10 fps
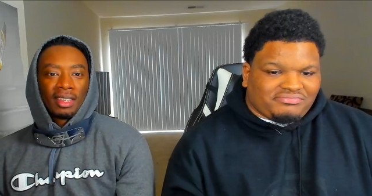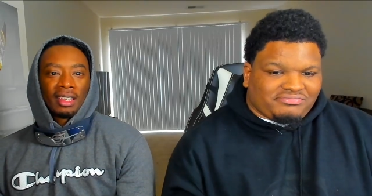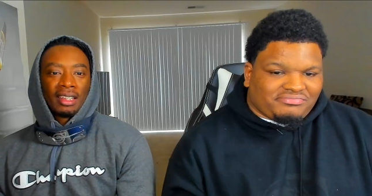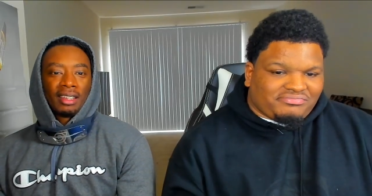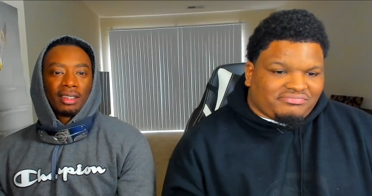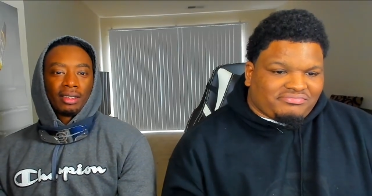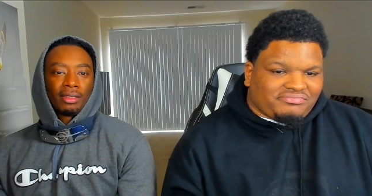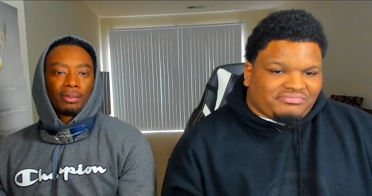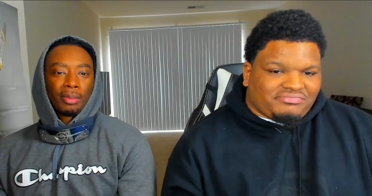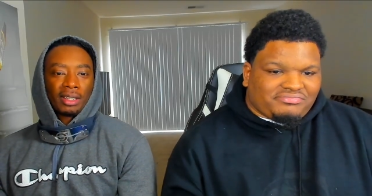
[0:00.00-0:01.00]

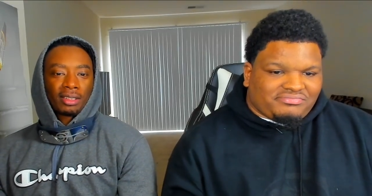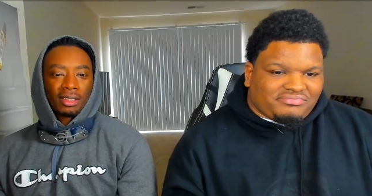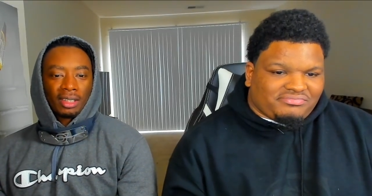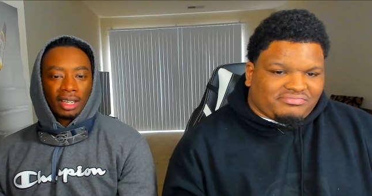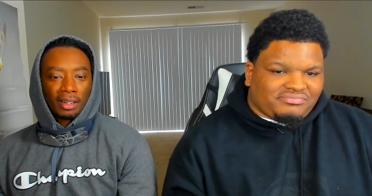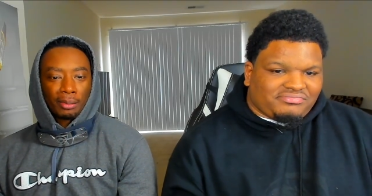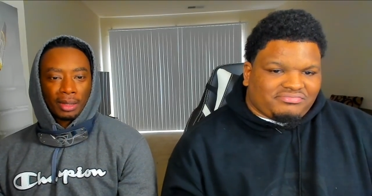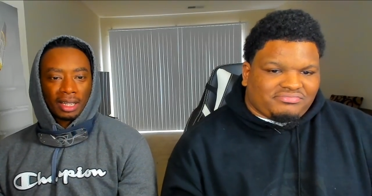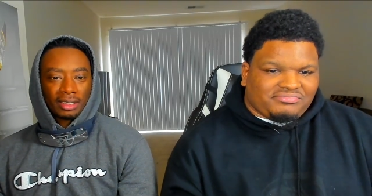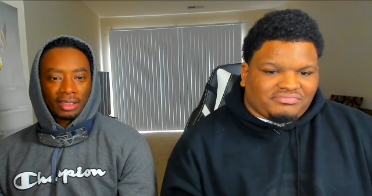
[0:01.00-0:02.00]
Speaker 1: and basically headed
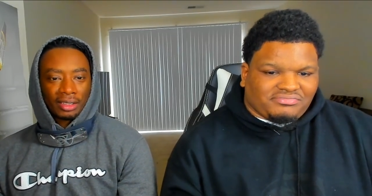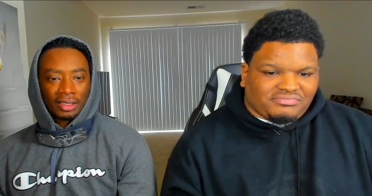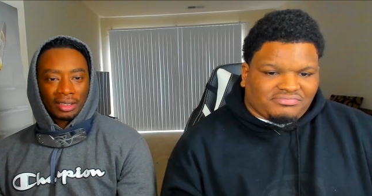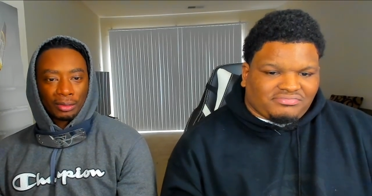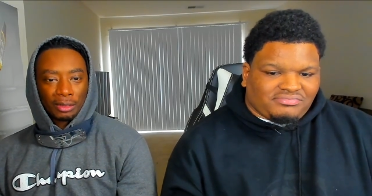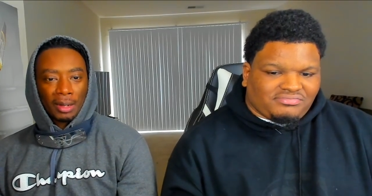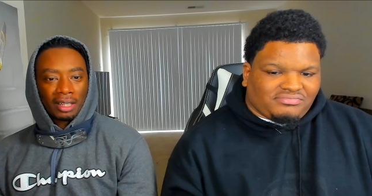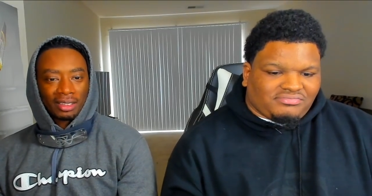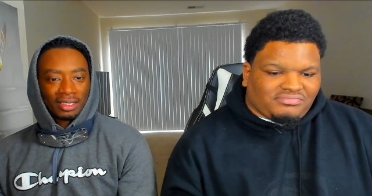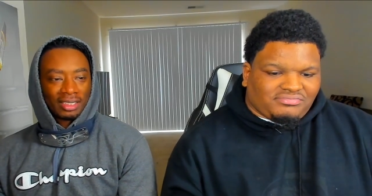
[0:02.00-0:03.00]
back there and was about
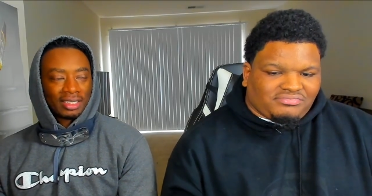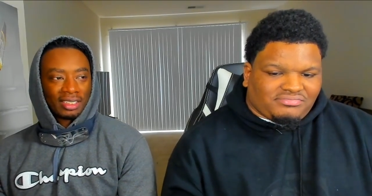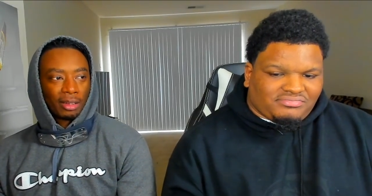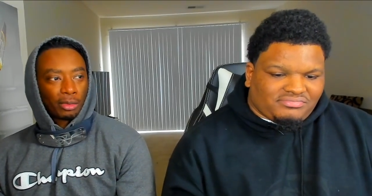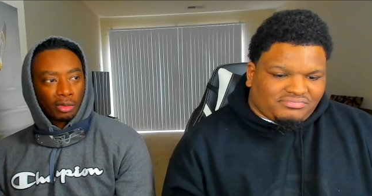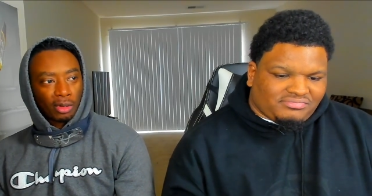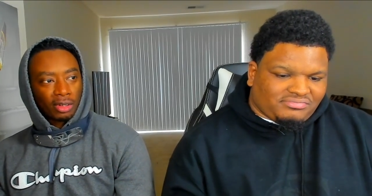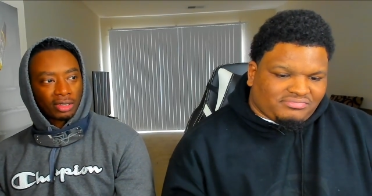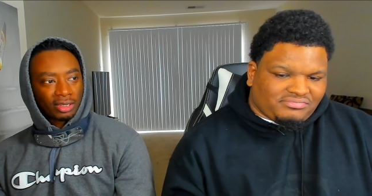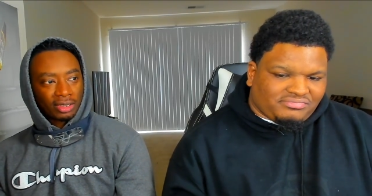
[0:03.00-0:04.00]
to just double
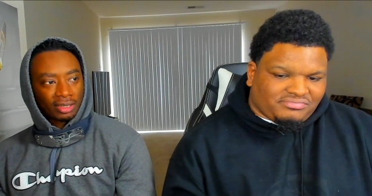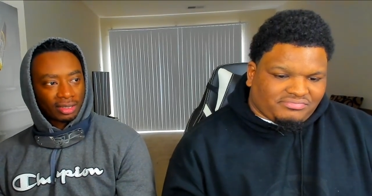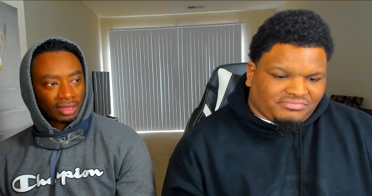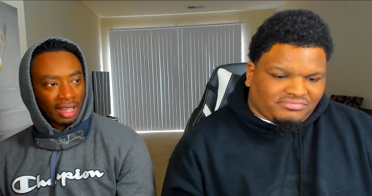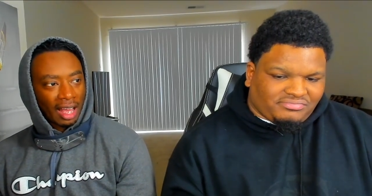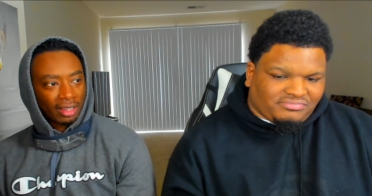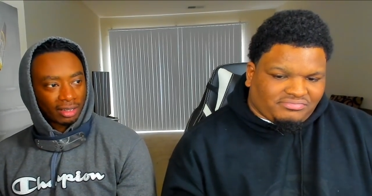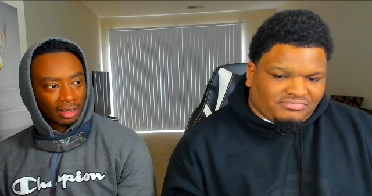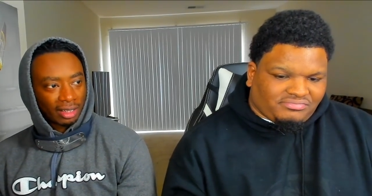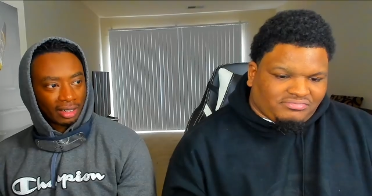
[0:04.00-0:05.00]
cross
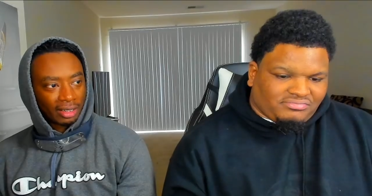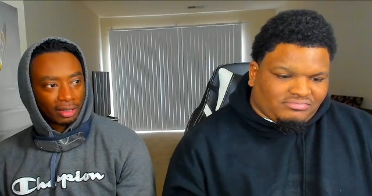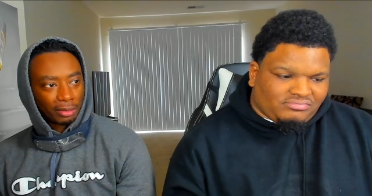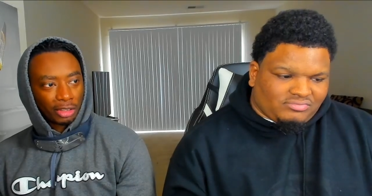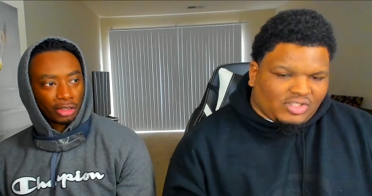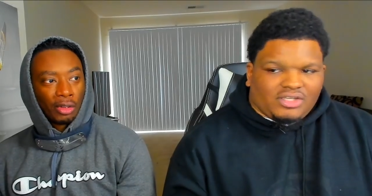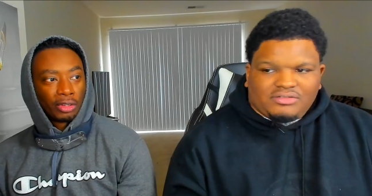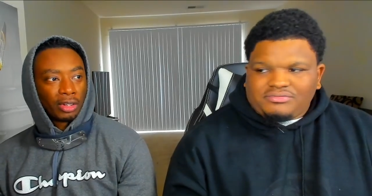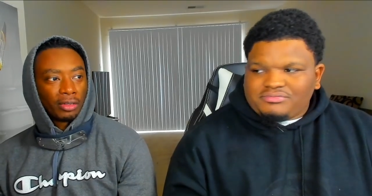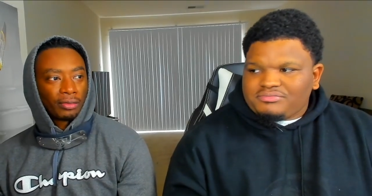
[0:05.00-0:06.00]
Askeladd and them, just yeah. using
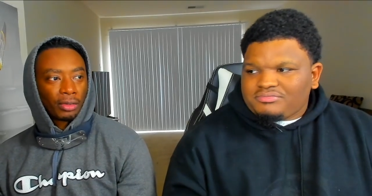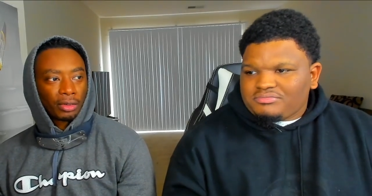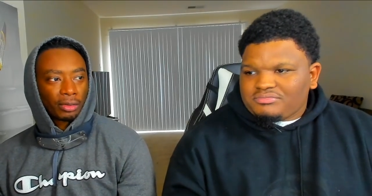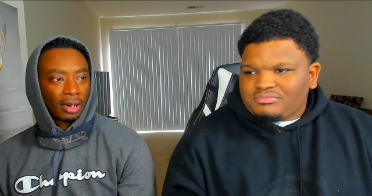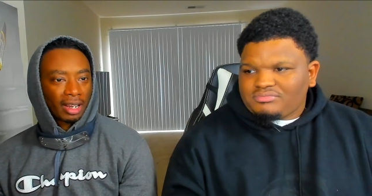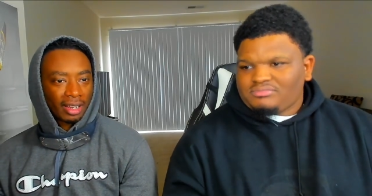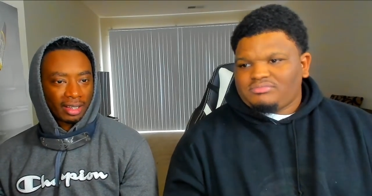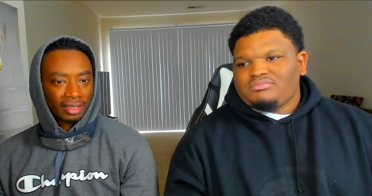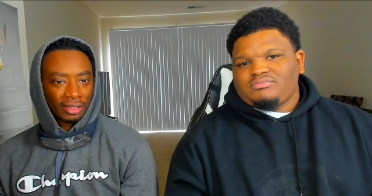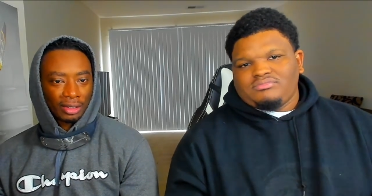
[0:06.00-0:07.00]
them for a ride.
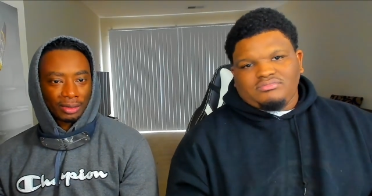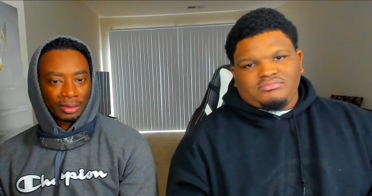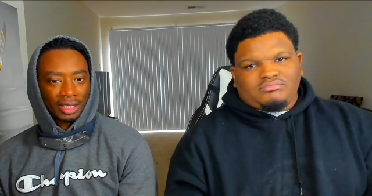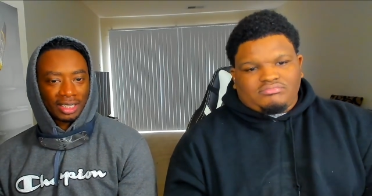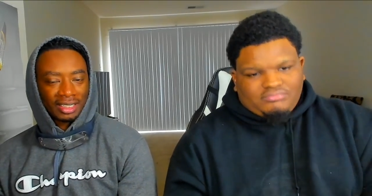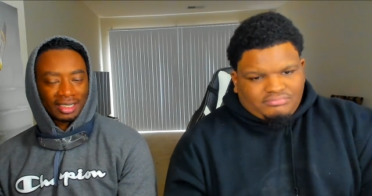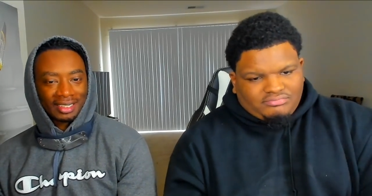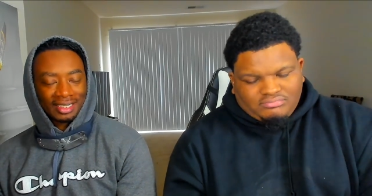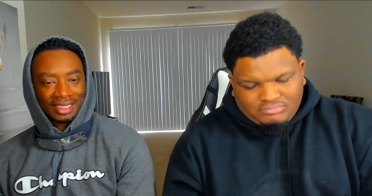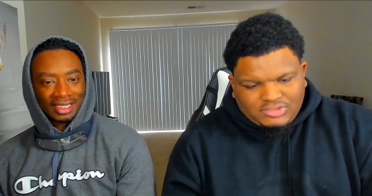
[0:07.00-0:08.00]
You know what I'm saying
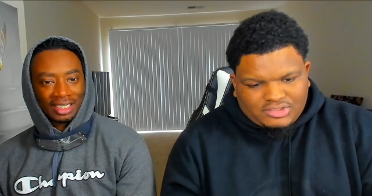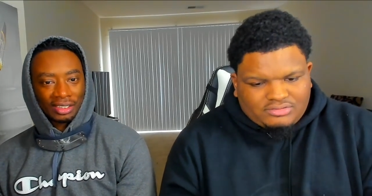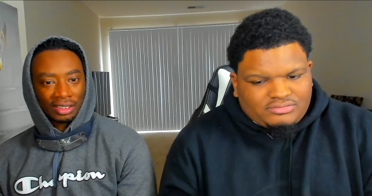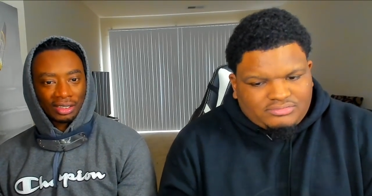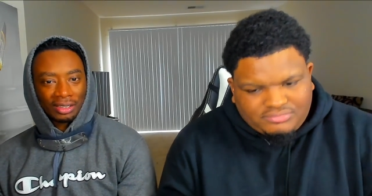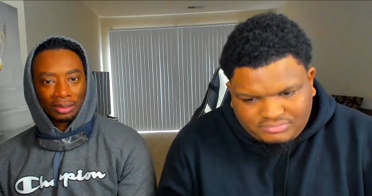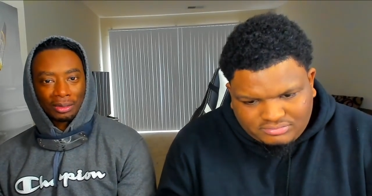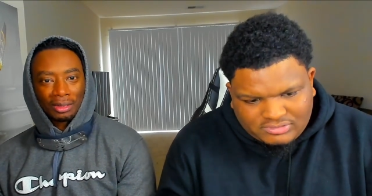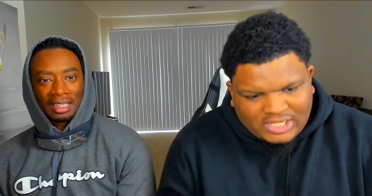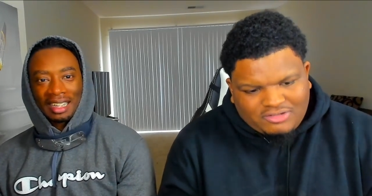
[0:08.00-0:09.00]
to yeah. get there.
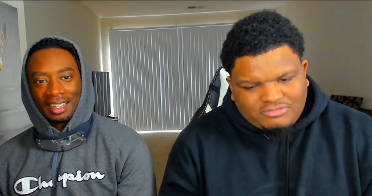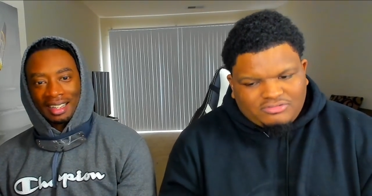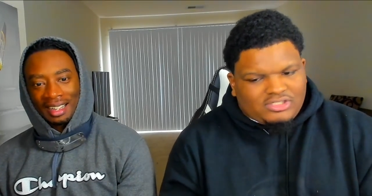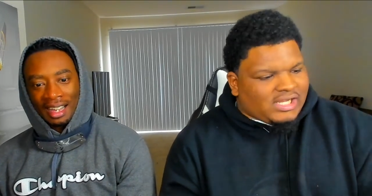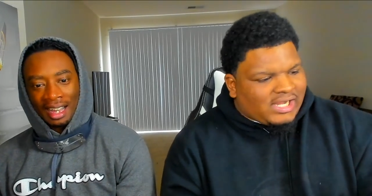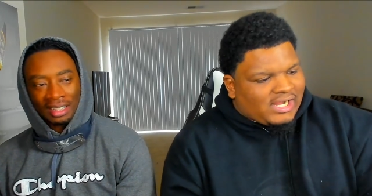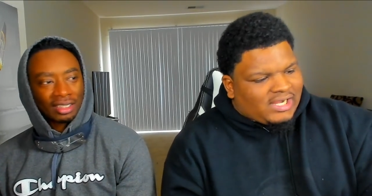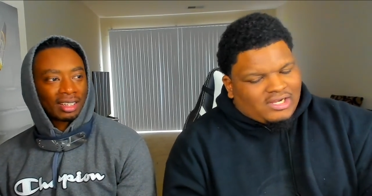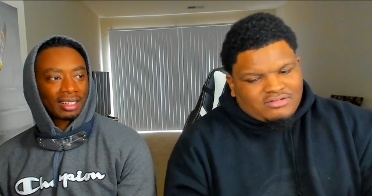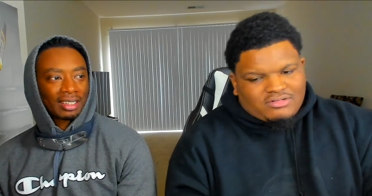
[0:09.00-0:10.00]
I don't. Askeladd
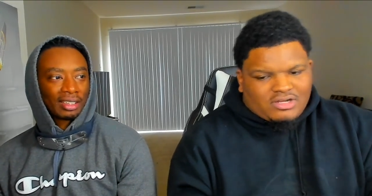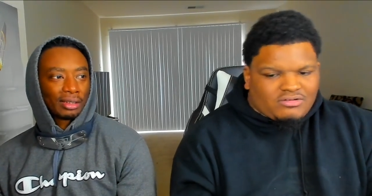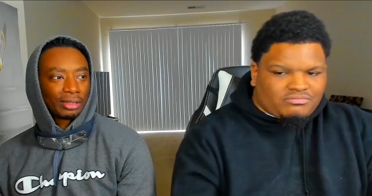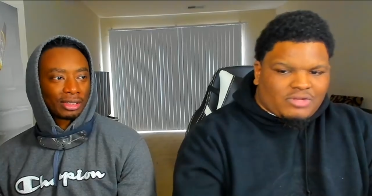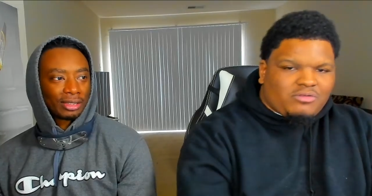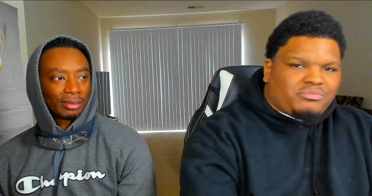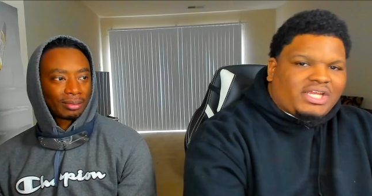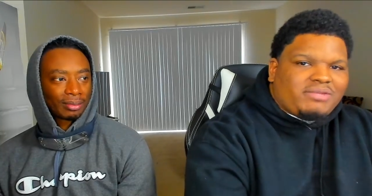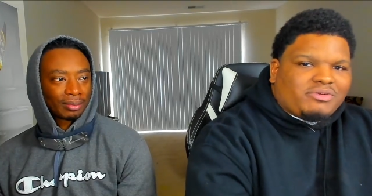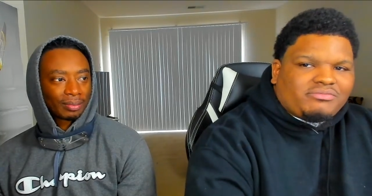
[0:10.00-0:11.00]
I don't, kills I don't, I don't blame
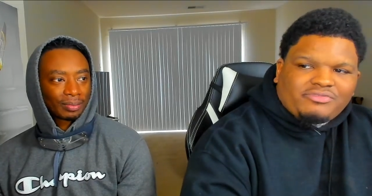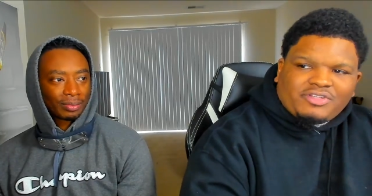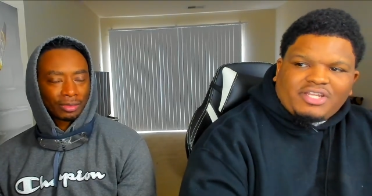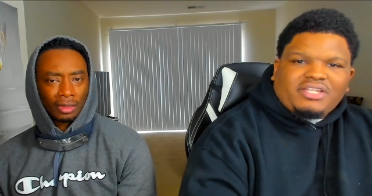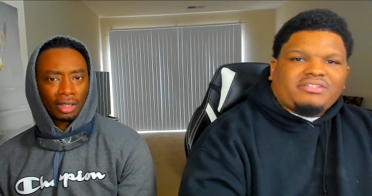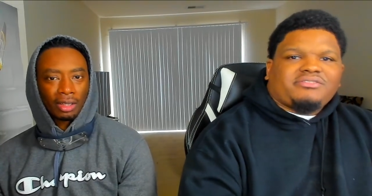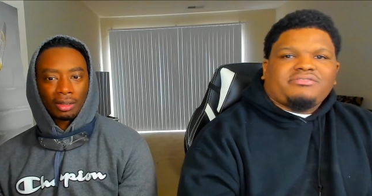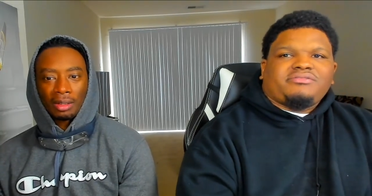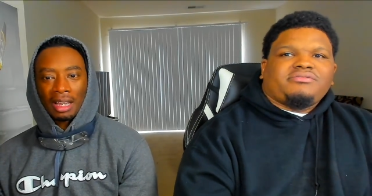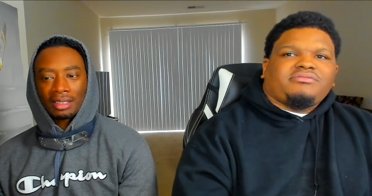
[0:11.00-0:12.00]
him for that.
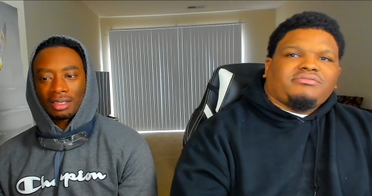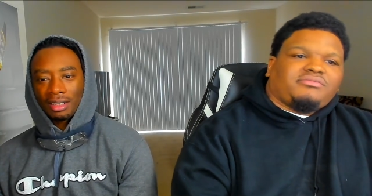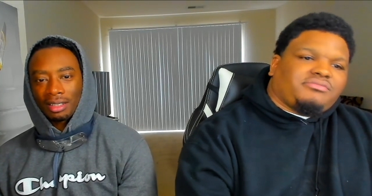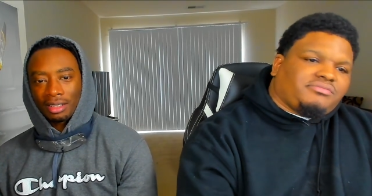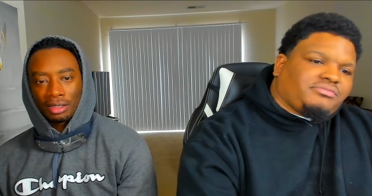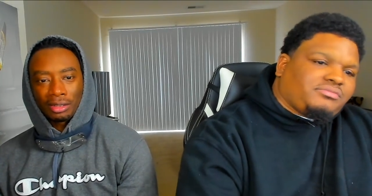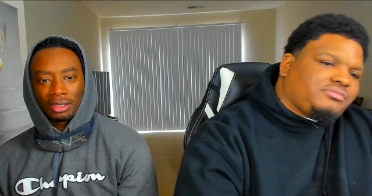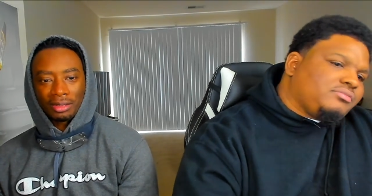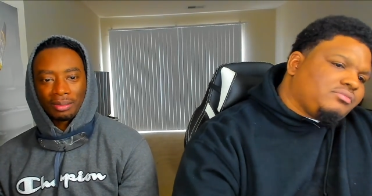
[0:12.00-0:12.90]
Yeah, Askeladd kills him